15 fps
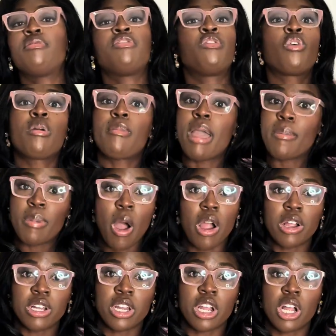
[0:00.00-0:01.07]
for my
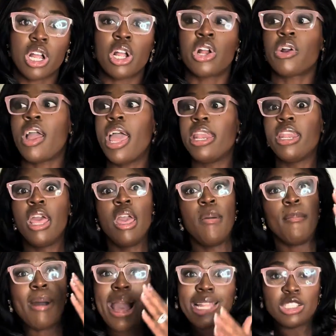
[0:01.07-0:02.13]
partner and
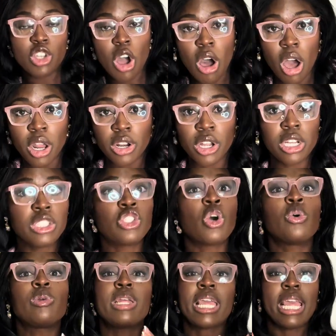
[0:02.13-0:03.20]
my daughter.
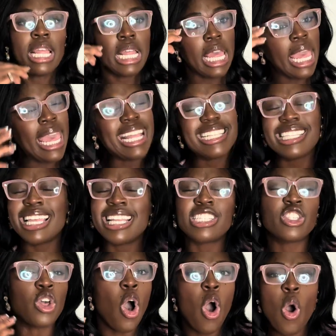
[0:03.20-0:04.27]
So
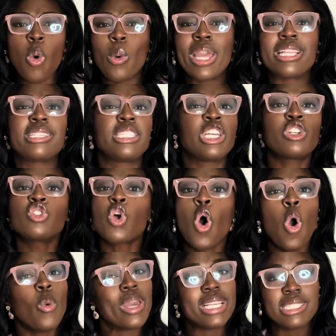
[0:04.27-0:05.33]
there's
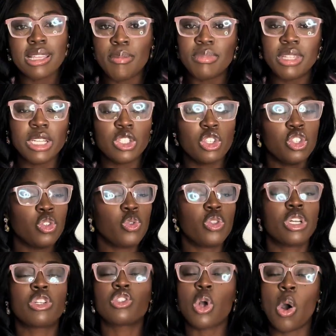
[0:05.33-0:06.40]
always something to do.
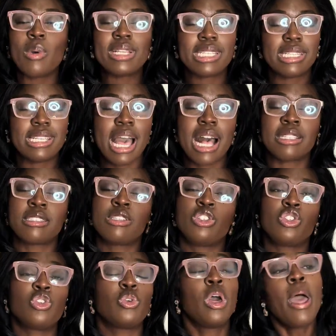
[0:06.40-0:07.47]
There's always a task to
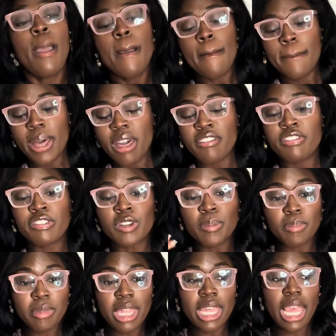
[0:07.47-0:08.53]
do. But for
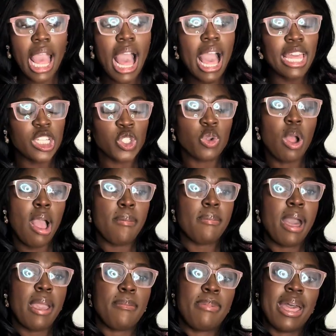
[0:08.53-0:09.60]
me, I try
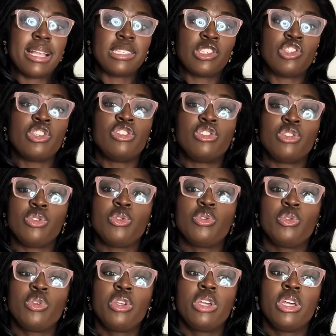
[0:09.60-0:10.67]
my best to
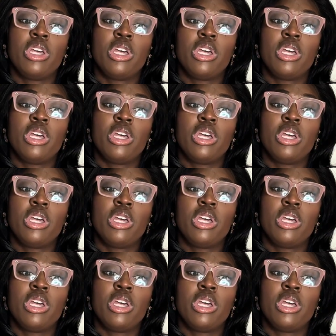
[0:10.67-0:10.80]
do